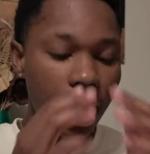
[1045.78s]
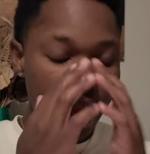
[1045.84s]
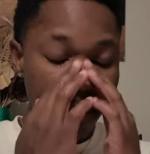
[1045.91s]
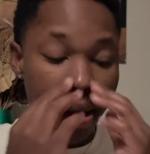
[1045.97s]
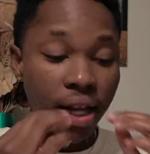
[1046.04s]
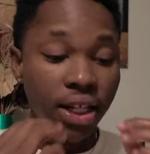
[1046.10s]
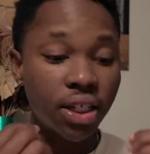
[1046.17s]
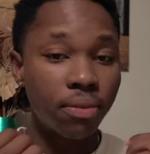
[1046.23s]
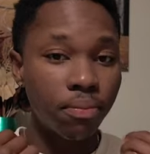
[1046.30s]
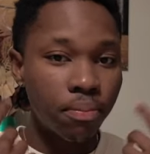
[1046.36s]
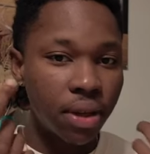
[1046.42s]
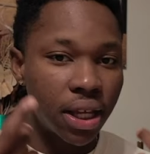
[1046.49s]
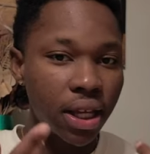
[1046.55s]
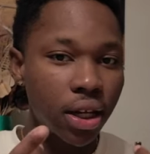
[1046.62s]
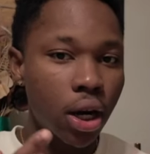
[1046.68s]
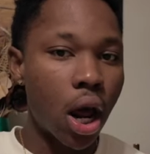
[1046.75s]
imagine
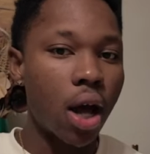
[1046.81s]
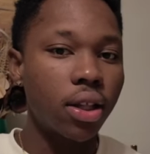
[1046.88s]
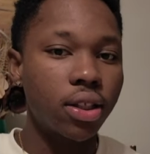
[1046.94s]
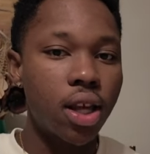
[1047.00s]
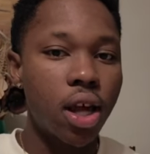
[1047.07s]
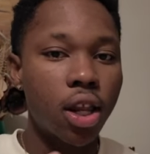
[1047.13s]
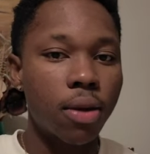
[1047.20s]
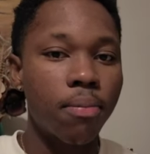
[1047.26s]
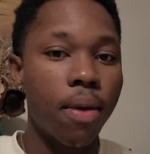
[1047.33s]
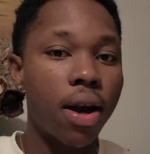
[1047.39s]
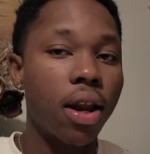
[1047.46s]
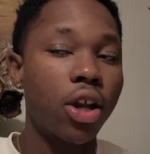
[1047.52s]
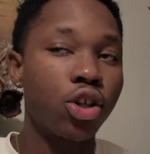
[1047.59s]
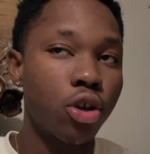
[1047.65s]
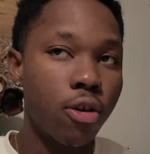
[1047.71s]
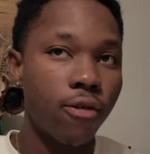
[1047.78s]
me not telling my
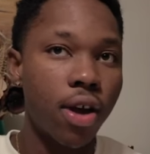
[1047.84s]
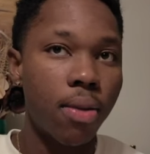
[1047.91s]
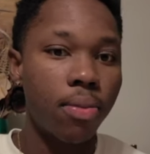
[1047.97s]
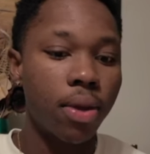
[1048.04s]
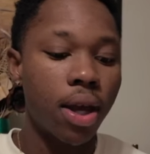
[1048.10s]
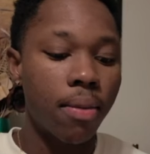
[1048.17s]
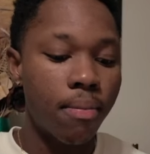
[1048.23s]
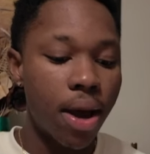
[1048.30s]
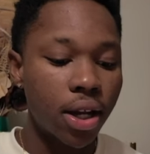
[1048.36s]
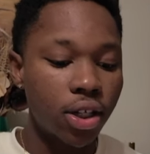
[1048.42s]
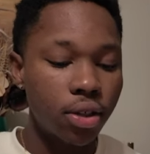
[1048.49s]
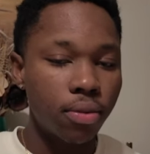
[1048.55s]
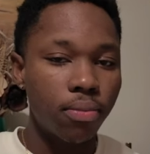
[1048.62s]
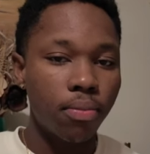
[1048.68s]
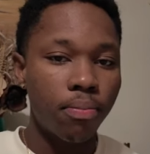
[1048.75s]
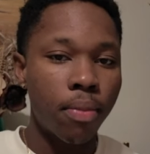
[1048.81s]
Nigerian family.
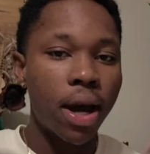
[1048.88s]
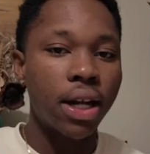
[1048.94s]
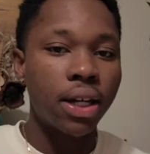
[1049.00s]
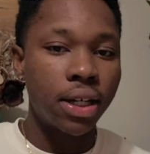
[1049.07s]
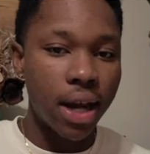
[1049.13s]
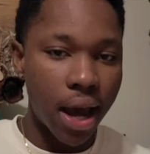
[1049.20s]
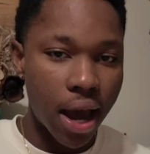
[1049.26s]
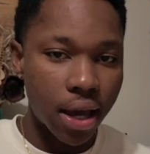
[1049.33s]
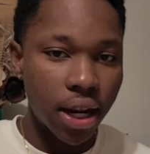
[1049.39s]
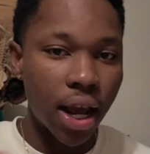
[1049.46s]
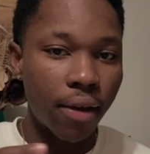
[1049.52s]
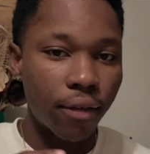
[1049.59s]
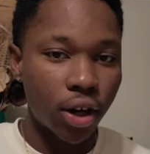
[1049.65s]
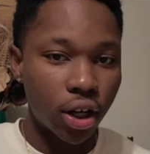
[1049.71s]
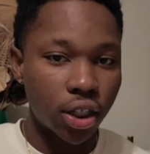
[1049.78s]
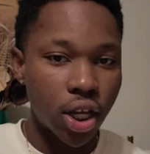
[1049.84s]
Imagine my dad
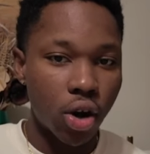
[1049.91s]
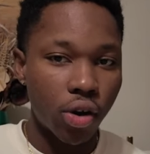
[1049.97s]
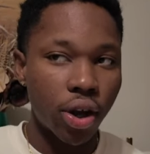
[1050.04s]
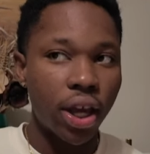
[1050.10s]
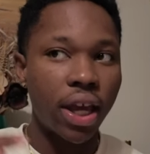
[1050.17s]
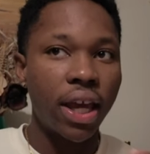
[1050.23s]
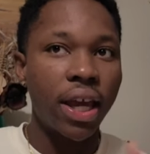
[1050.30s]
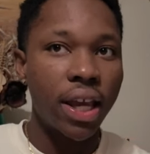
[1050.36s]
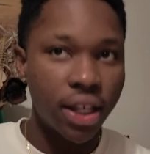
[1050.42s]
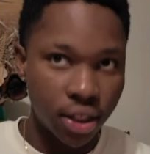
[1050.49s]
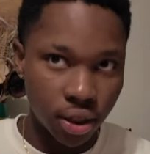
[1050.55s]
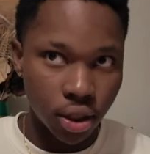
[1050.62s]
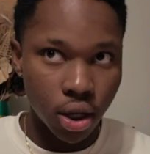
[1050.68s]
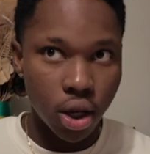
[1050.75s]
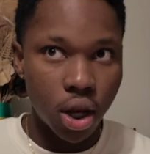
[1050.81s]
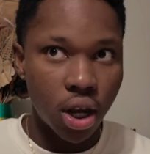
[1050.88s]
having to tell
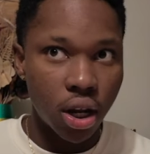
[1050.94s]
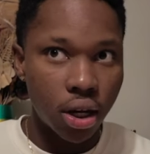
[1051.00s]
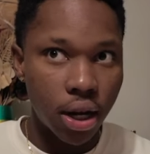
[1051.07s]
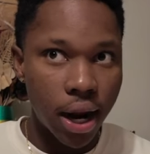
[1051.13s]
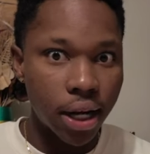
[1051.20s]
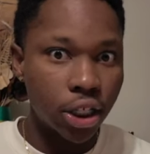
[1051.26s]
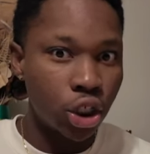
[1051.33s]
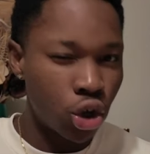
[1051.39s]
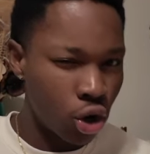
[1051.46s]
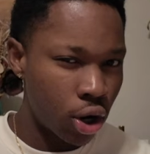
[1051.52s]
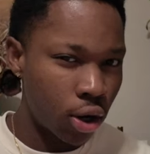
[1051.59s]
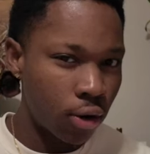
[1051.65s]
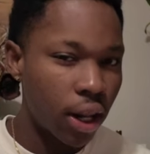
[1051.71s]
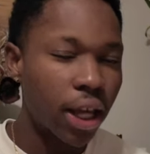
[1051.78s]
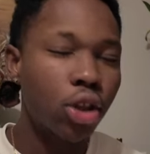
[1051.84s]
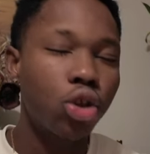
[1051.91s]
his
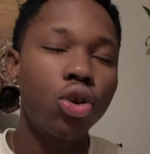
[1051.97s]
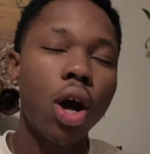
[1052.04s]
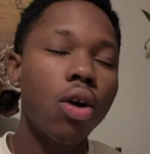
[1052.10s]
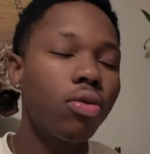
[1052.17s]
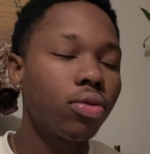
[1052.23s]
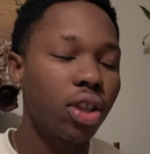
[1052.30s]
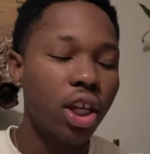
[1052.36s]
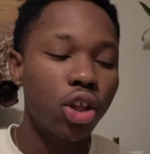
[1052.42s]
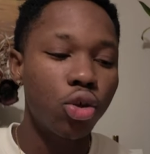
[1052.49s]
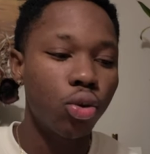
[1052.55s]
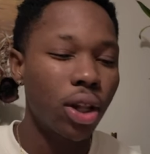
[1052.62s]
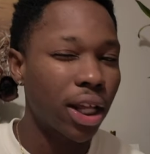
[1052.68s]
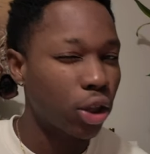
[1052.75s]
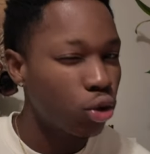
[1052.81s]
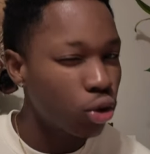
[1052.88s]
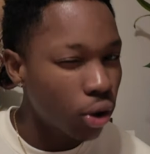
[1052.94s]
Nigerian. Like, I don't think,
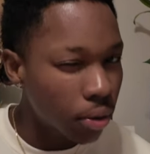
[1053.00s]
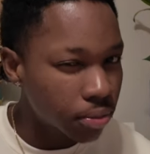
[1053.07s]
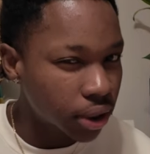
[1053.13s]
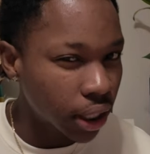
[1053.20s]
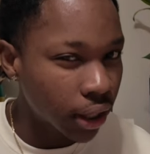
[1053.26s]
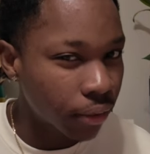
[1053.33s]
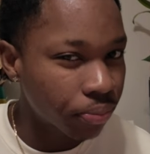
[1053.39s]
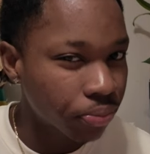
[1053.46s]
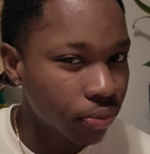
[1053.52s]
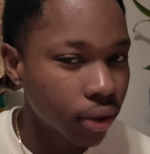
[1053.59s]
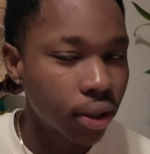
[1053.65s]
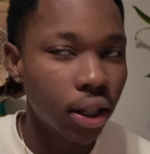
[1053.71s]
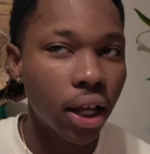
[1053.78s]
like, you get what I'm saying?